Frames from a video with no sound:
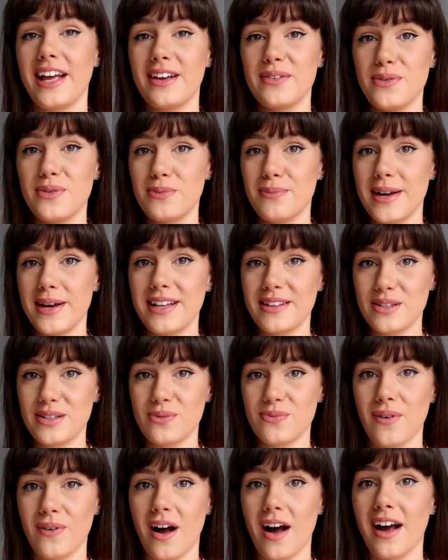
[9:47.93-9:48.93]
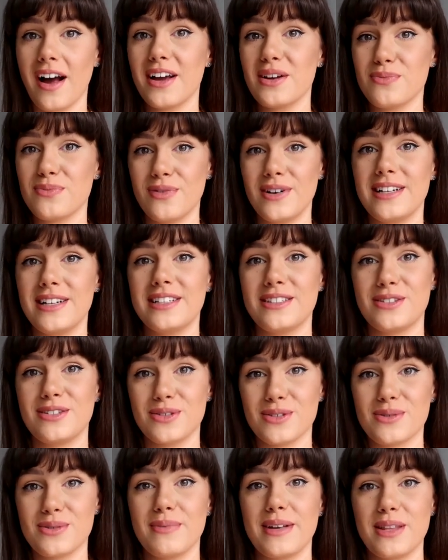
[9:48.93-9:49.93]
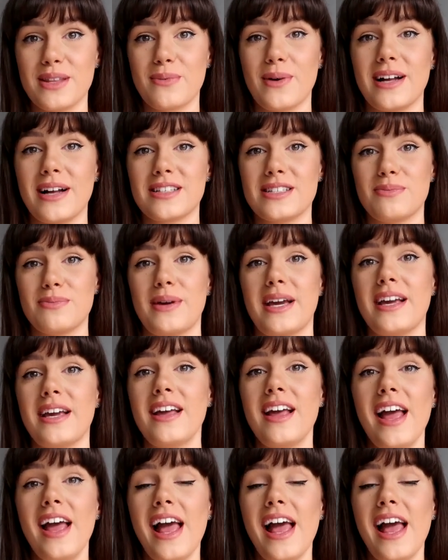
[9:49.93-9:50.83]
If you've made it this far, it really does mean the world to me.